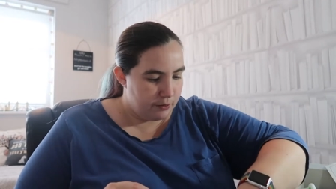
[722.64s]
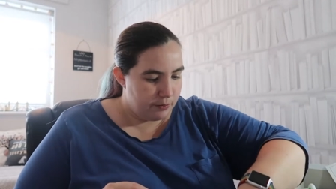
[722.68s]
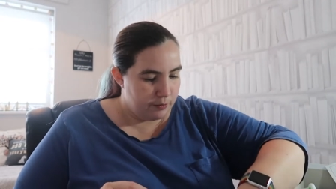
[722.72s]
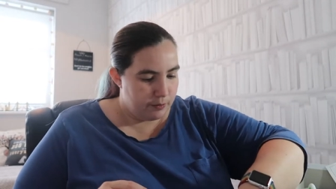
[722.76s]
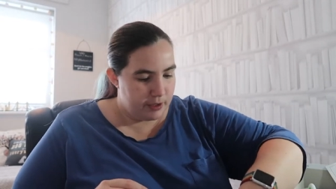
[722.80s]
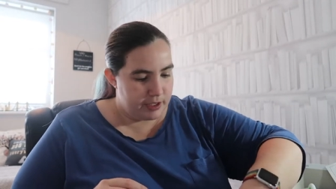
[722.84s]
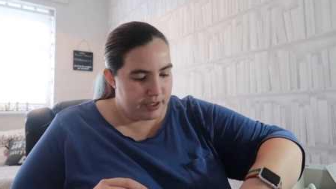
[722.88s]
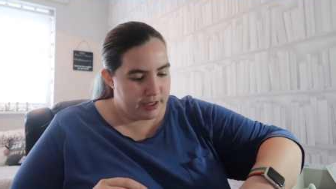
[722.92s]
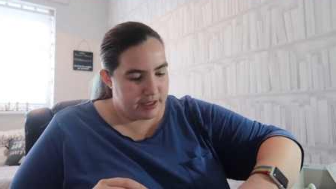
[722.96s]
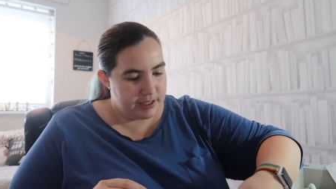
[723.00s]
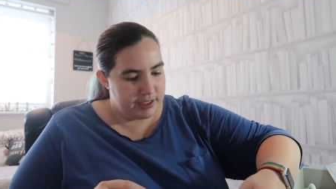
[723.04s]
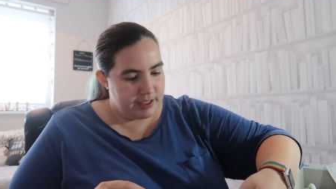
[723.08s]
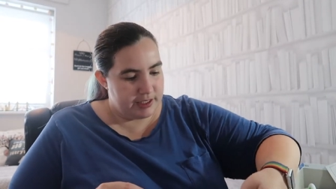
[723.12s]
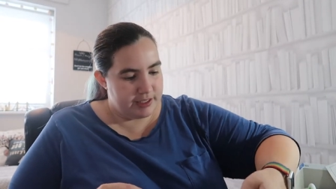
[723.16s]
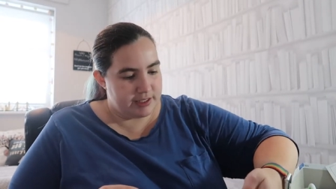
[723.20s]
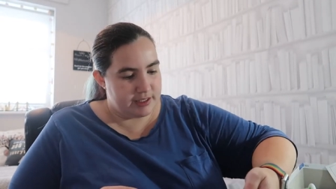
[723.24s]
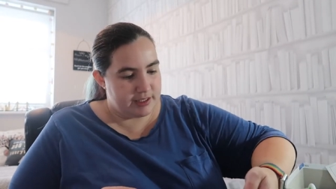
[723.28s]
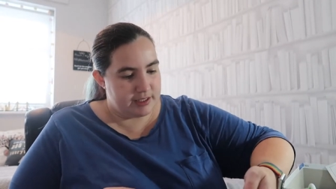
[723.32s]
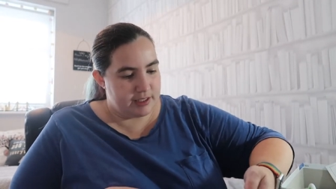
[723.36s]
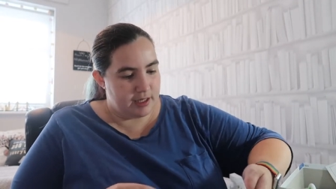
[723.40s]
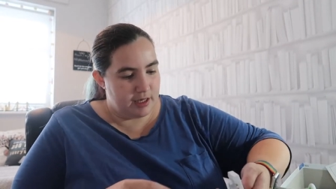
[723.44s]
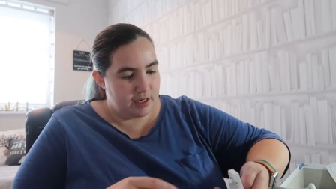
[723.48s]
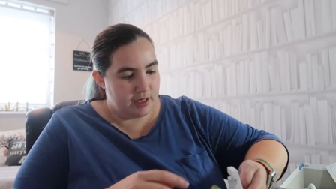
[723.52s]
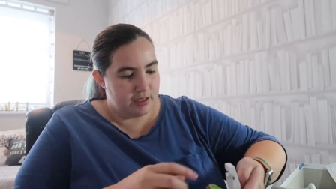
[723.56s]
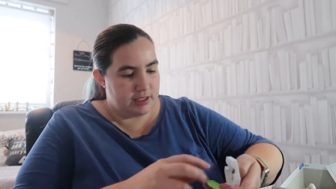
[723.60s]
With the
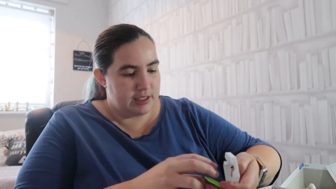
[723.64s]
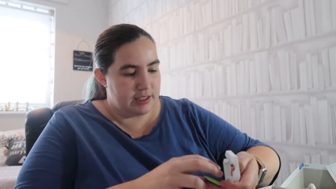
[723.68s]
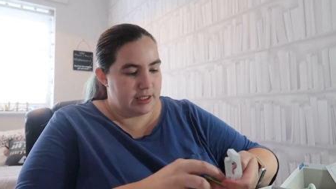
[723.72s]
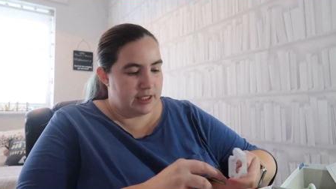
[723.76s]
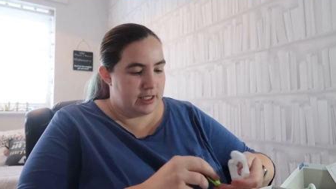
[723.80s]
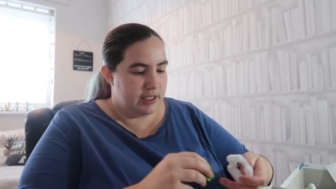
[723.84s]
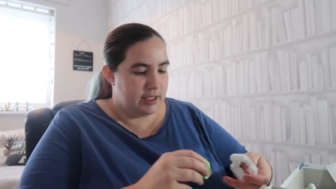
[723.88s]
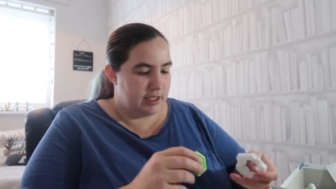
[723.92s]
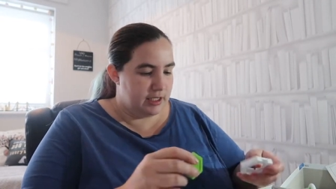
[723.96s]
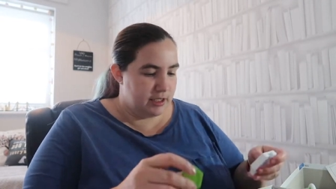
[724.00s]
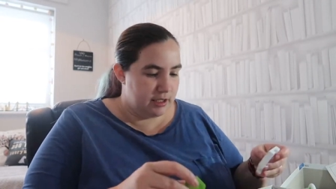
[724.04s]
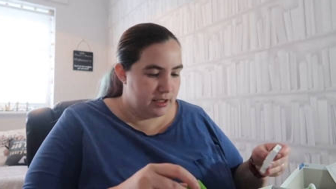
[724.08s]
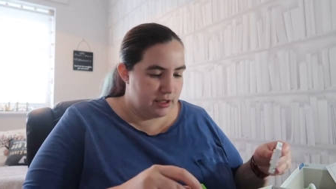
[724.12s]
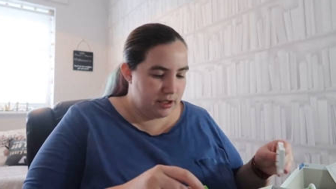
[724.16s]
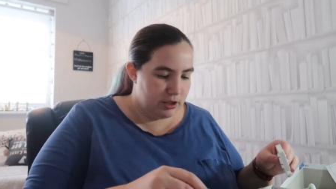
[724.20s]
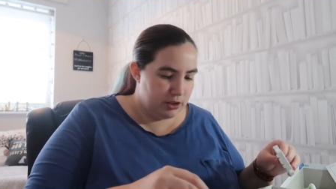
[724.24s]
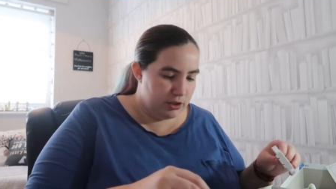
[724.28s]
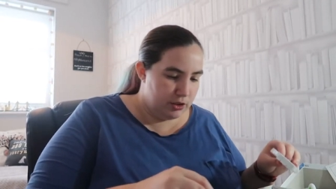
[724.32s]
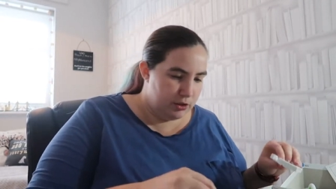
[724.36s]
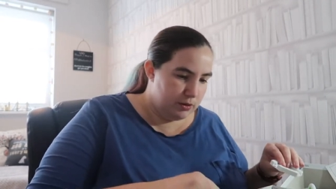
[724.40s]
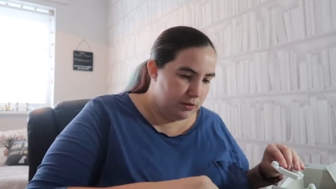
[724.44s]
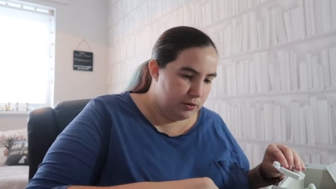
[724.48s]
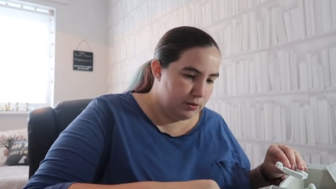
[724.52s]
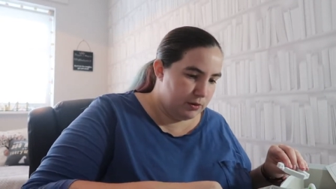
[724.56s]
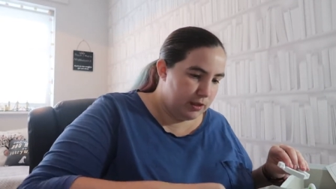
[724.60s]
starting,
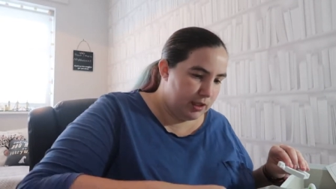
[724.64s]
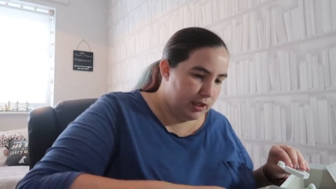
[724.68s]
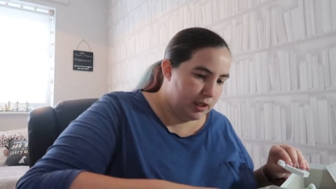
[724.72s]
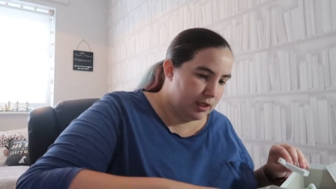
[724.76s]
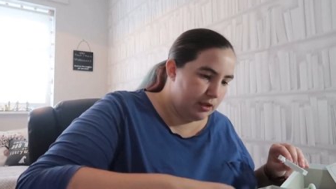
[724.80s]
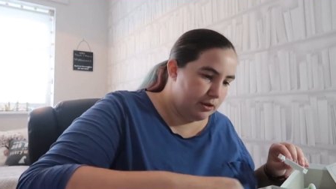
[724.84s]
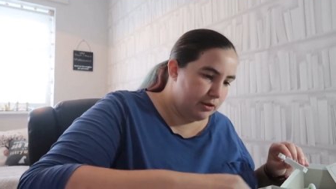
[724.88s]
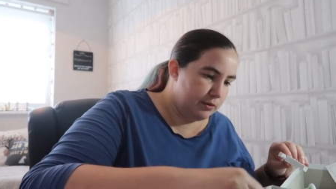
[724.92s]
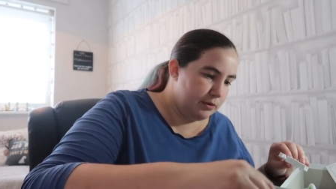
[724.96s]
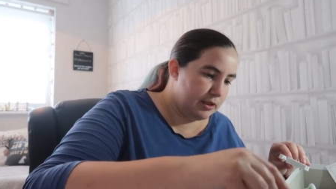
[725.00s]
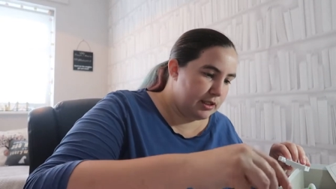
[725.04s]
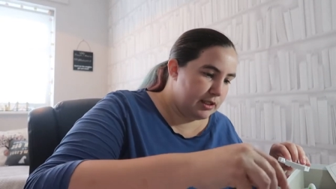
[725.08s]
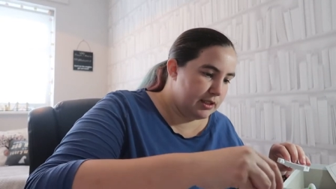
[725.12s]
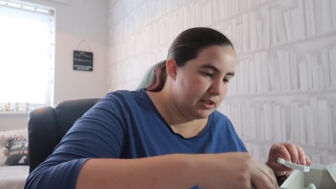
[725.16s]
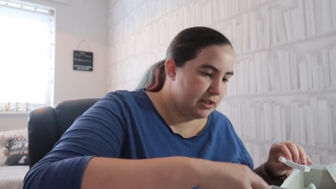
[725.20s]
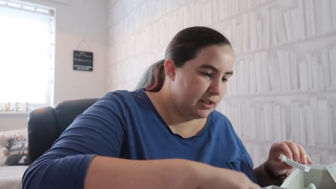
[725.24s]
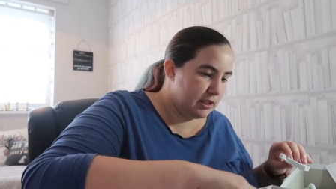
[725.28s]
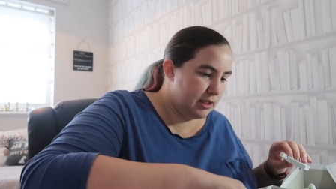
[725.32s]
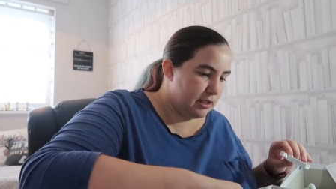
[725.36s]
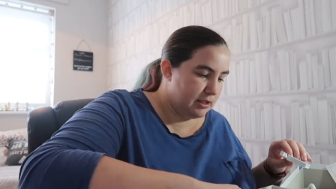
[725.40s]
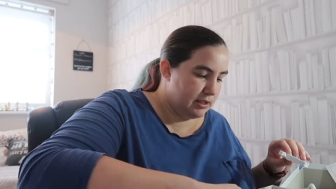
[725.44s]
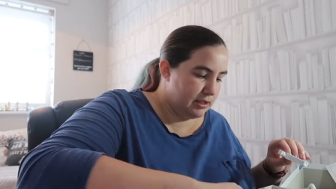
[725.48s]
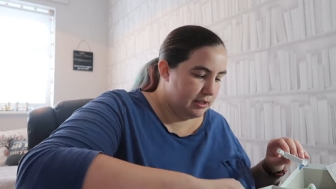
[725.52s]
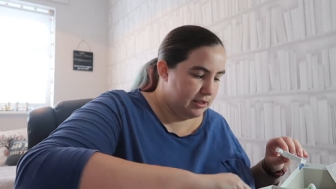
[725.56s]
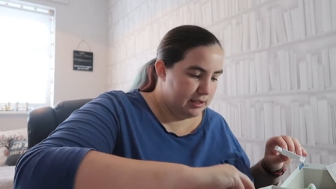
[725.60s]
you get with the
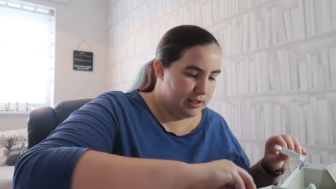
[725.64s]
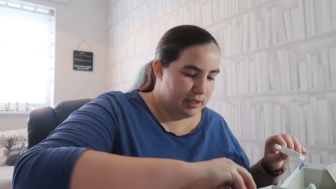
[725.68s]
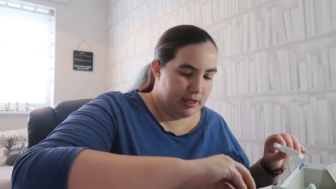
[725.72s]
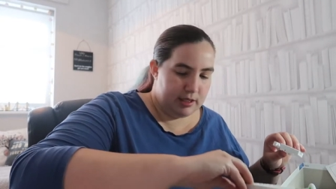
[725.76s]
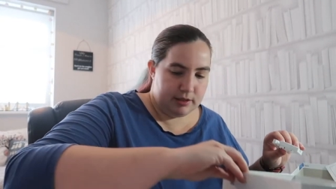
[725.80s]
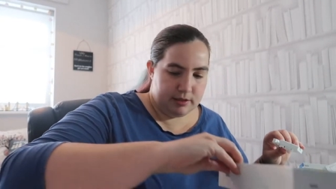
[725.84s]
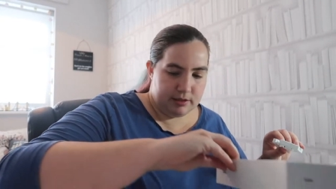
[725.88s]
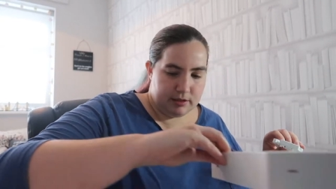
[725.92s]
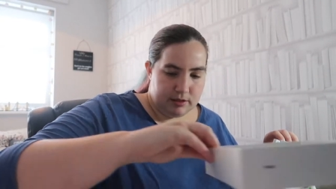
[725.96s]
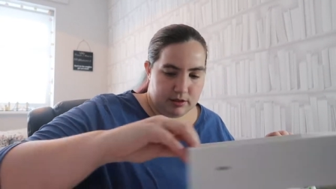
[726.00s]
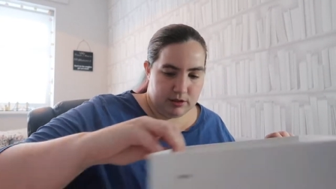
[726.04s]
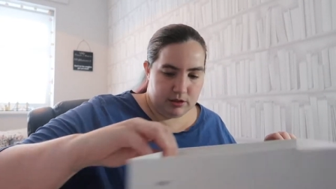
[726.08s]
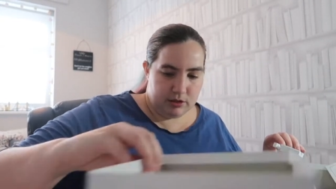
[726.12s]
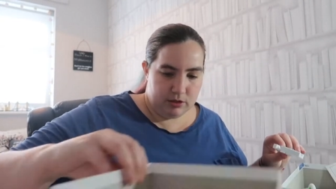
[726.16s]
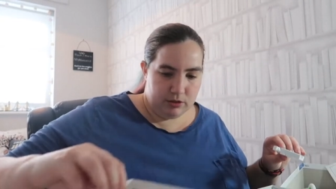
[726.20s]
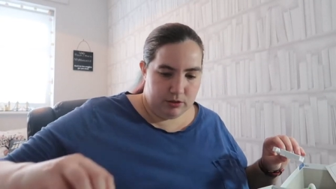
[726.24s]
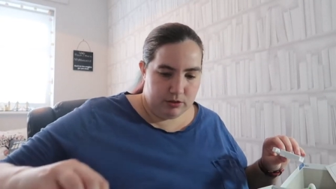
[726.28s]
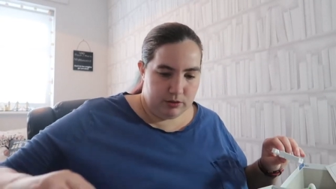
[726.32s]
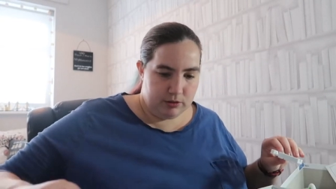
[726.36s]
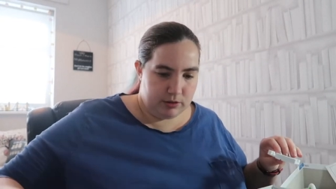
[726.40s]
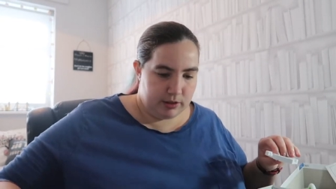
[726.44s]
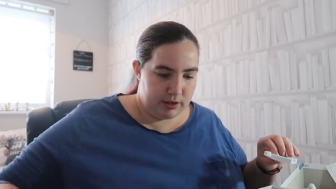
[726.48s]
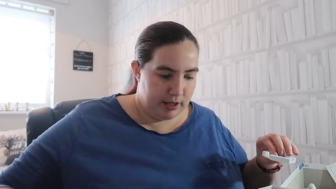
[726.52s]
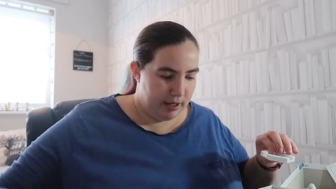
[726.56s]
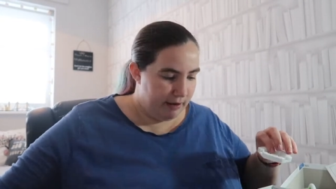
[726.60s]
starter set,
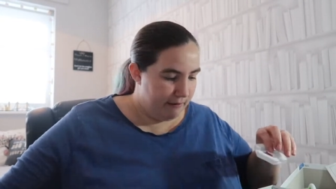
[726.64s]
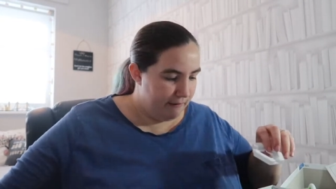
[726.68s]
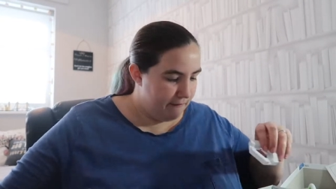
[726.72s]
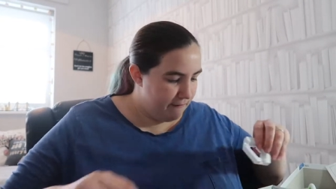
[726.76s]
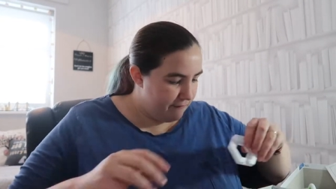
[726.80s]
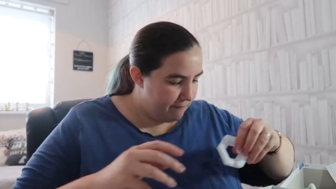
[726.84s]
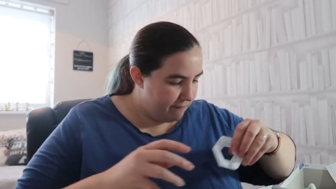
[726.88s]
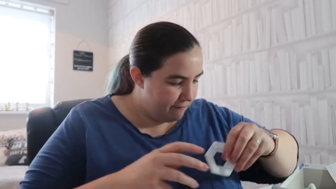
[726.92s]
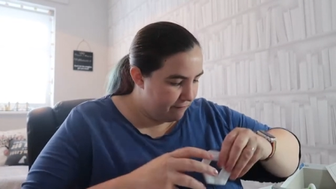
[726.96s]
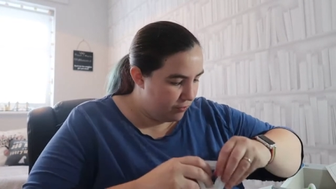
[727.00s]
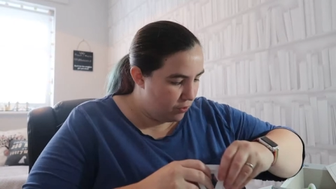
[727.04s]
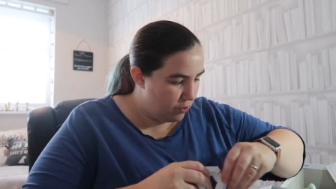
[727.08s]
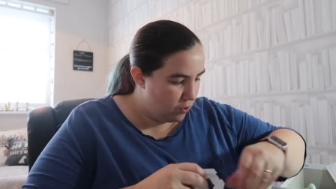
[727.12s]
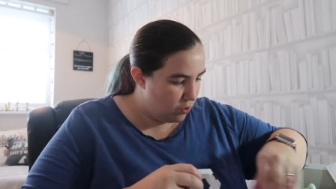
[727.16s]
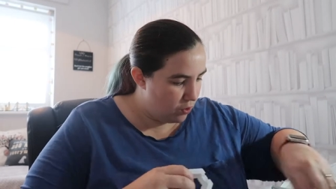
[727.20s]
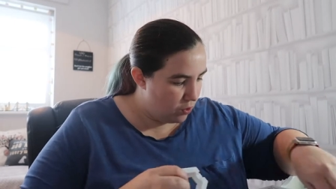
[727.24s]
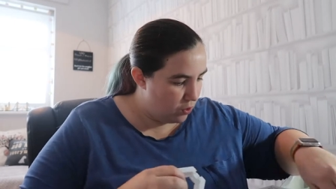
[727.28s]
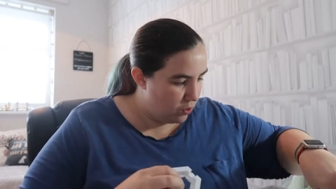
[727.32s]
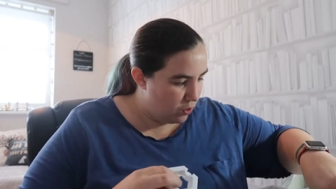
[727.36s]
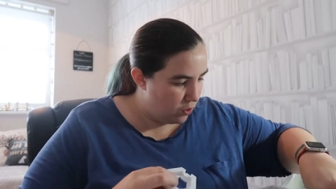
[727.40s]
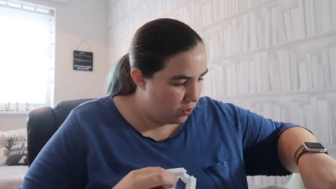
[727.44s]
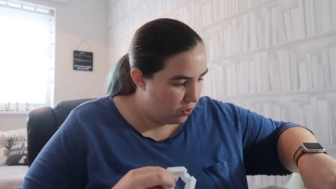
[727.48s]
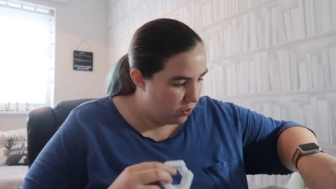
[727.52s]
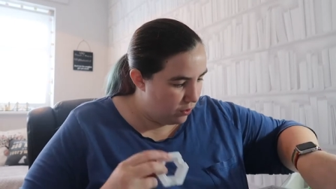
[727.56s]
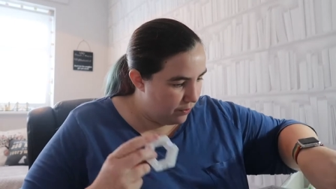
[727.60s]
you get
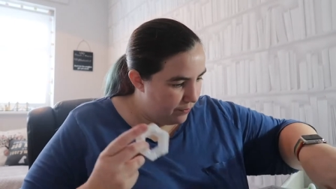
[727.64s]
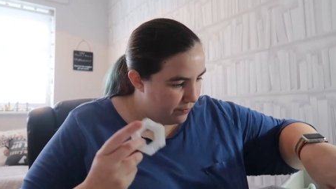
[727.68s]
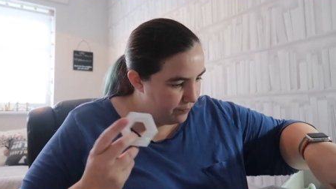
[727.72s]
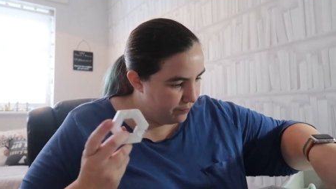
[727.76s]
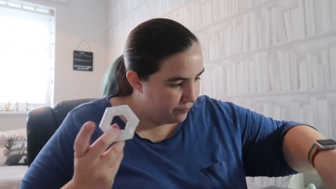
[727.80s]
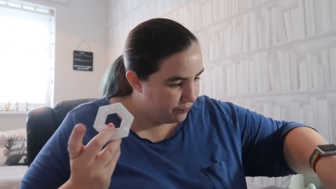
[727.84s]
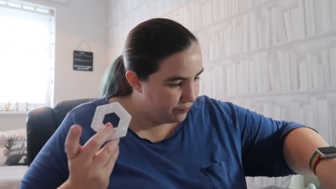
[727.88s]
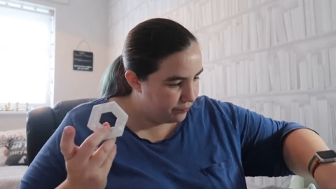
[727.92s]
four